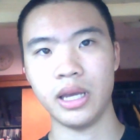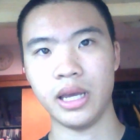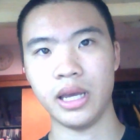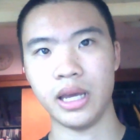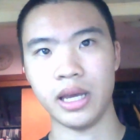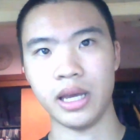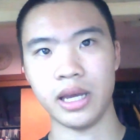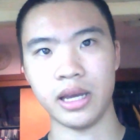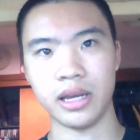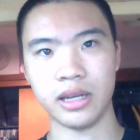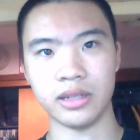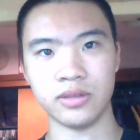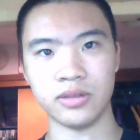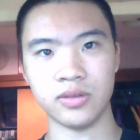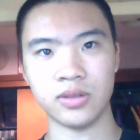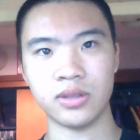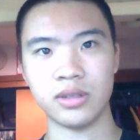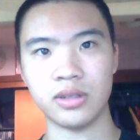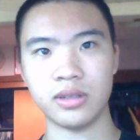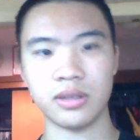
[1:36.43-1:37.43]

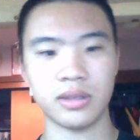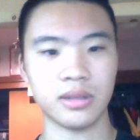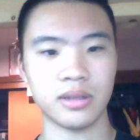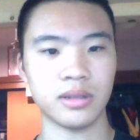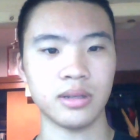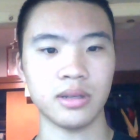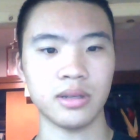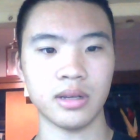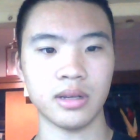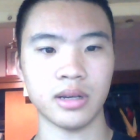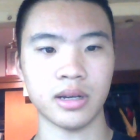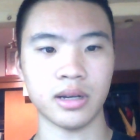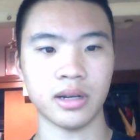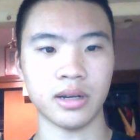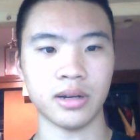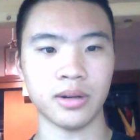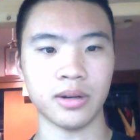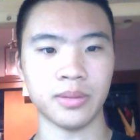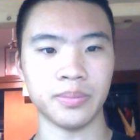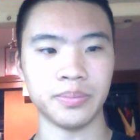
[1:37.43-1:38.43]
and
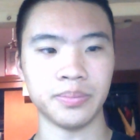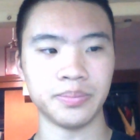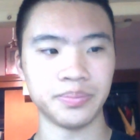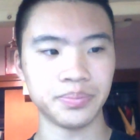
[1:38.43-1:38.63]
I